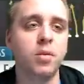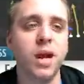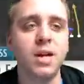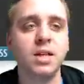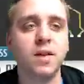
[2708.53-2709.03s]

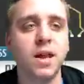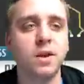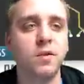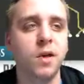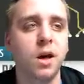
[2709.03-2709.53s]
applied to the
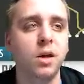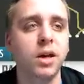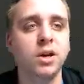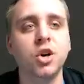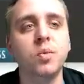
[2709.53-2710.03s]

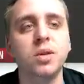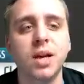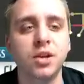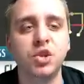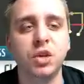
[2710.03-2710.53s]
NFL, it could
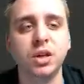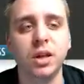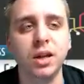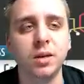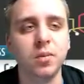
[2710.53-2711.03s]
potentially